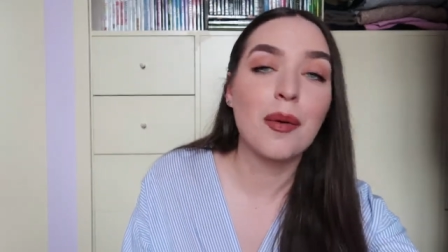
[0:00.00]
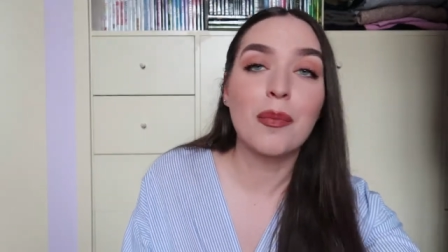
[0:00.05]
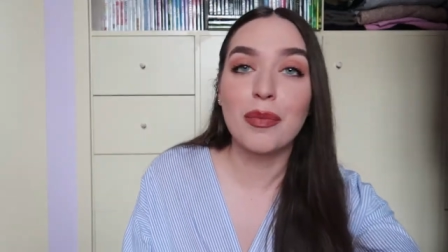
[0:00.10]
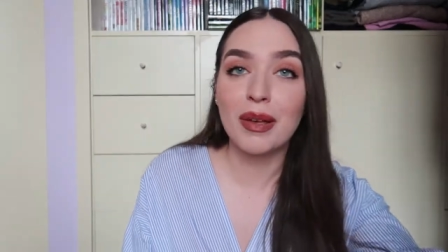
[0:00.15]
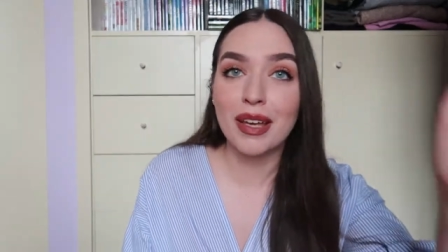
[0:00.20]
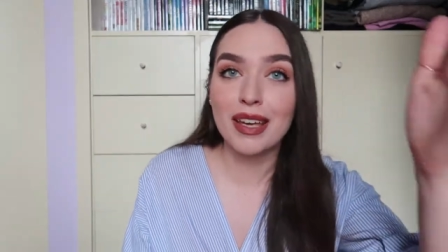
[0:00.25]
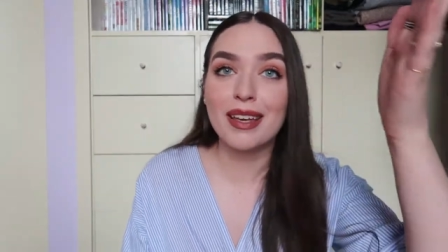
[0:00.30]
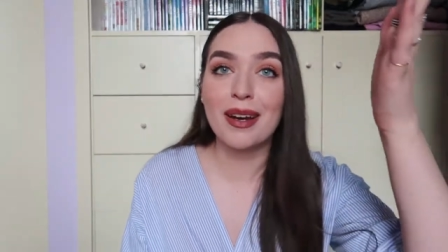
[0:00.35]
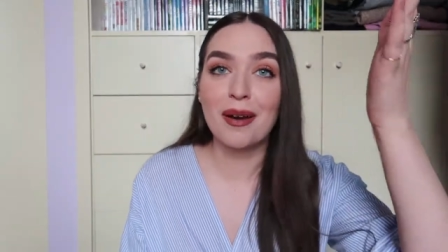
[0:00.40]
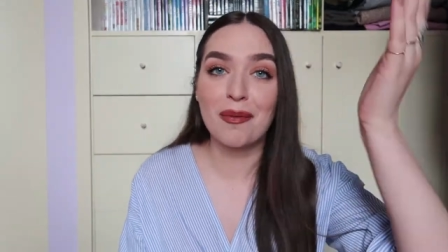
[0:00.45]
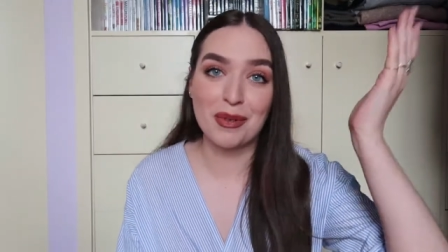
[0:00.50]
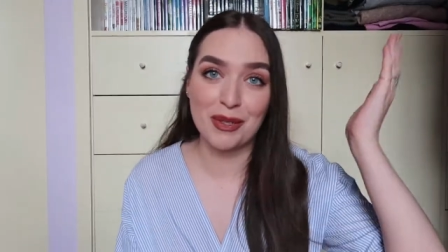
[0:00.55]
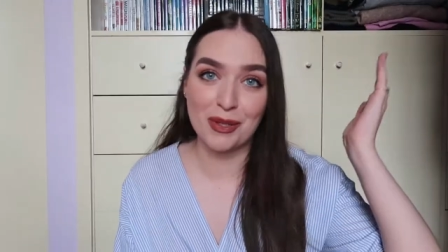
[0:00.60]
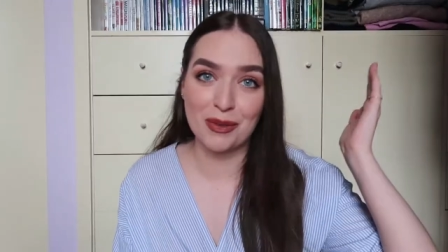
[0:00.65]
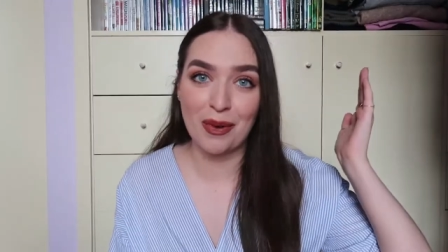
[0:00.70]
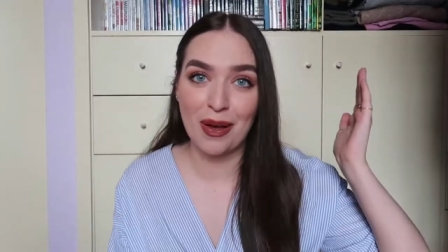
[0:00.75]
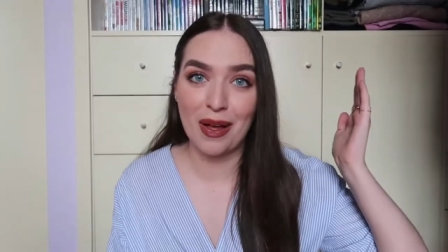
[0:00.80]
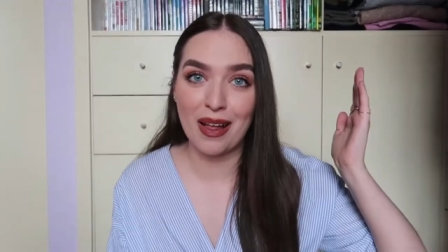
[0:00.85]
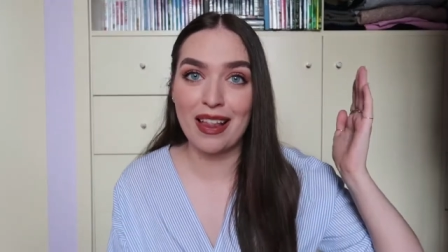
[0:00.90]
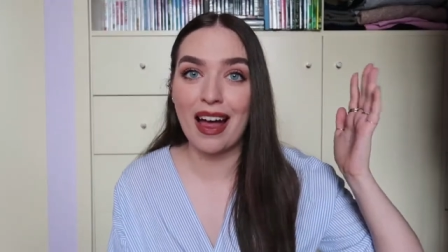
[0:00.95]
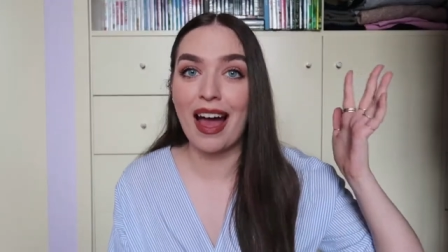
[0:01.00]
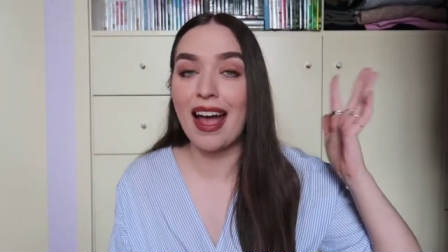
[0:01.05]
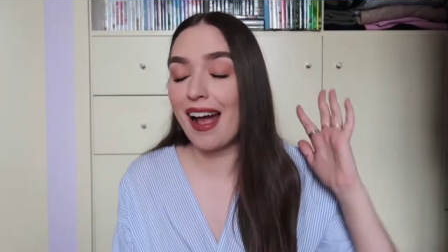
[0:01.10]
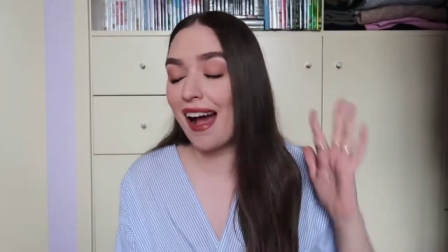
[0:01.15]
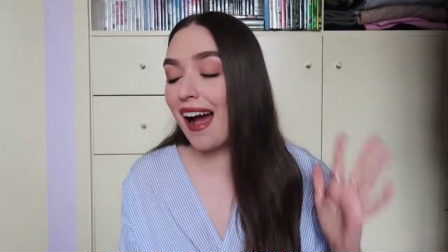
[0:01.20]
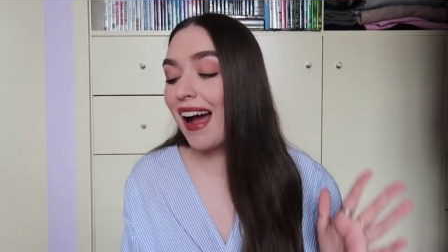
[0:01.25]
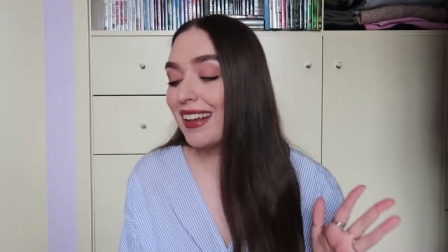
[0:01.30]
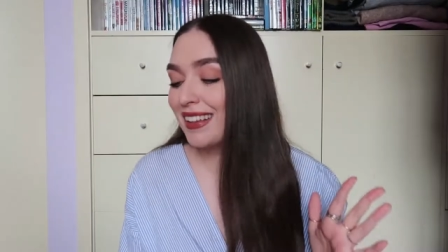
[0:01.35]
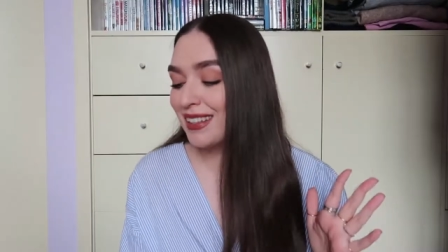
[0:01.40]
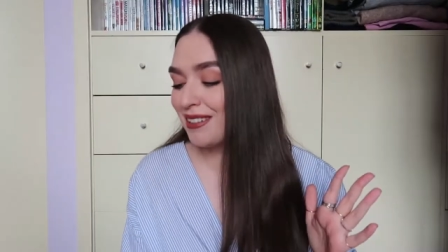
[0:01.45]
pick it up as well. I
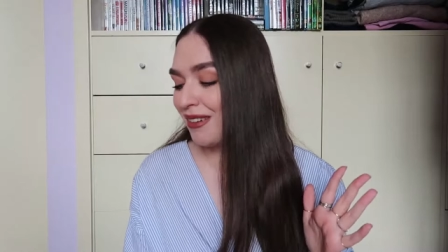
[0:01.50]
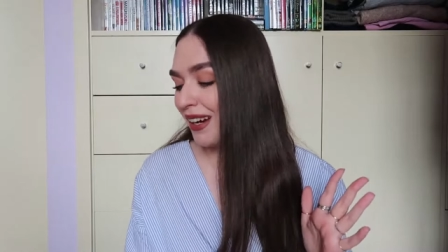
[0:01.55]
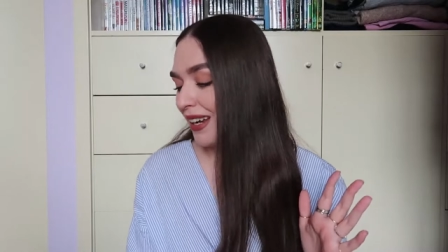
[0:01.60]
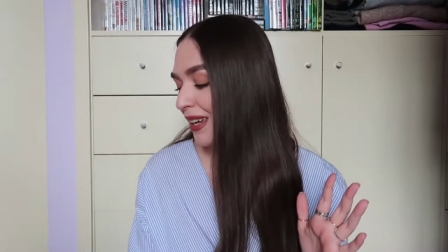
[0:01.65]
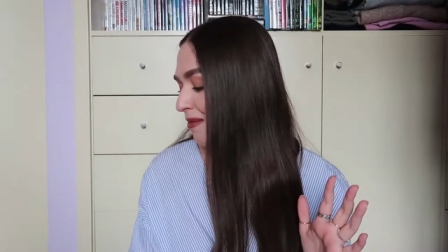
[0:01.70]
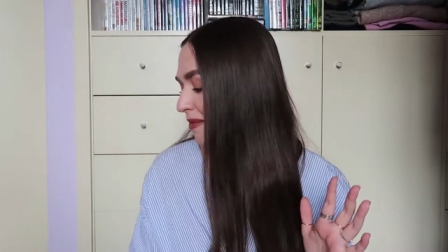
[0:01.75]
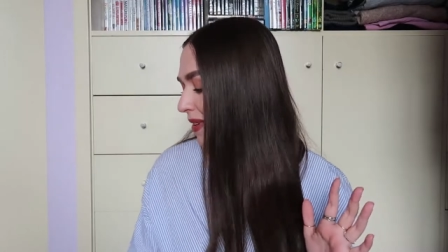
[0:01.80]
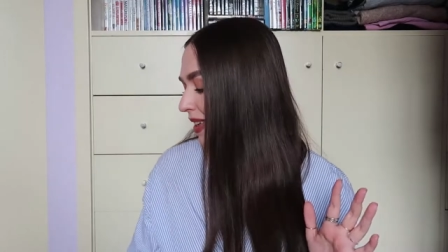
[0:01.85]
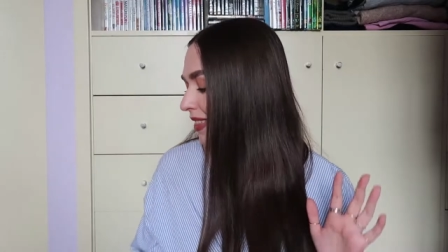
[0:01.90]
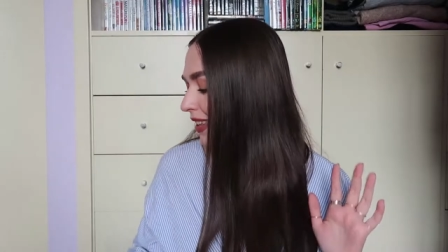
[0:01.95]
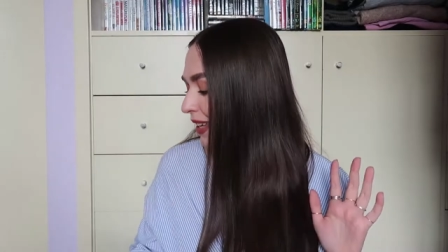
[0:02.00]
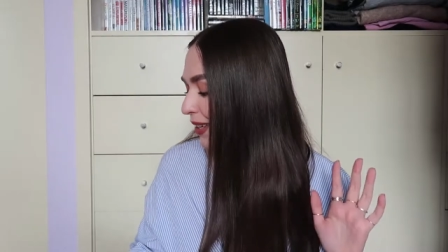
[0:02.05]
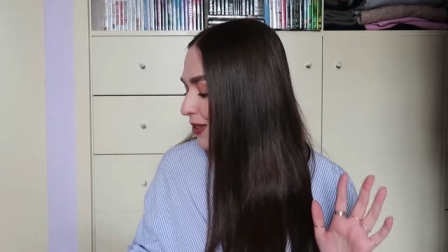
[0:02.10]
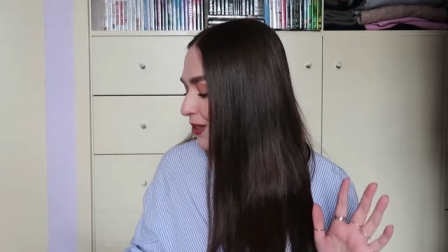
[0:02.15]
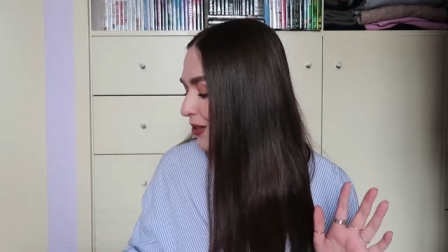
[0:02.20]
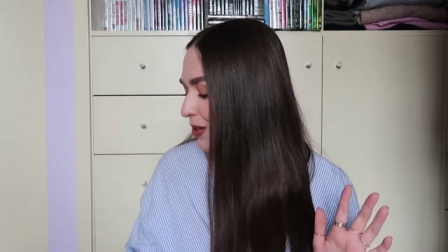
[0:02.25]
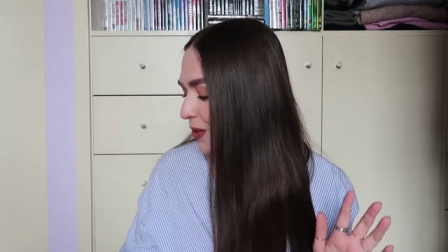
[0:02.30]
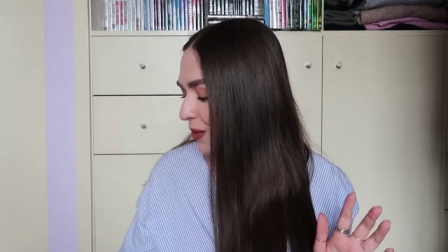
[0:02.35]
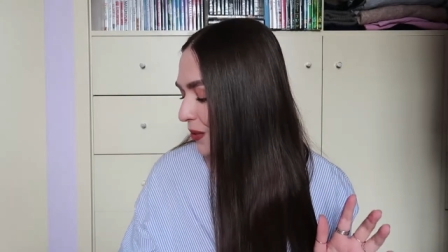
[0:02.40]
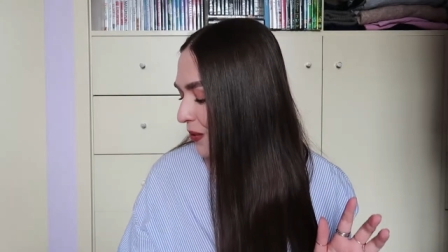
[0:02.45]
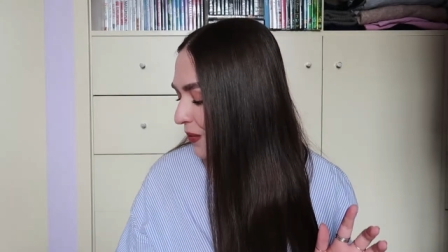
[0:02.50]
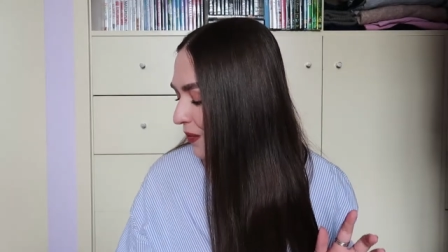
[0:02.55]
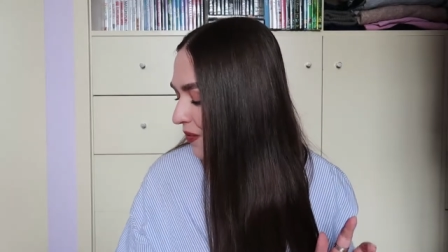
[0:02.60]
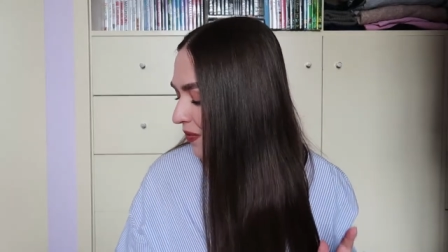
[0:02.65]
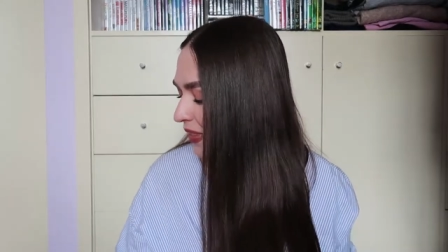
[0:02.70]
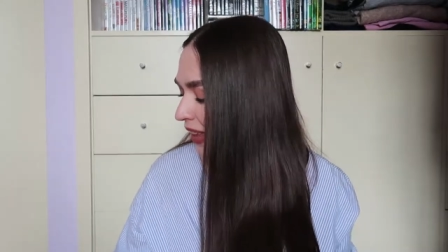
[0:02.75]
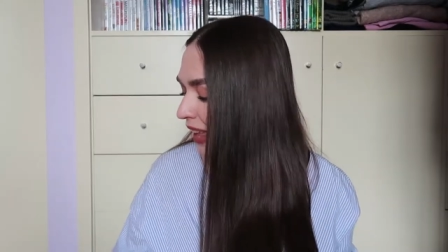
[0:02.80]
highly recommend that you do.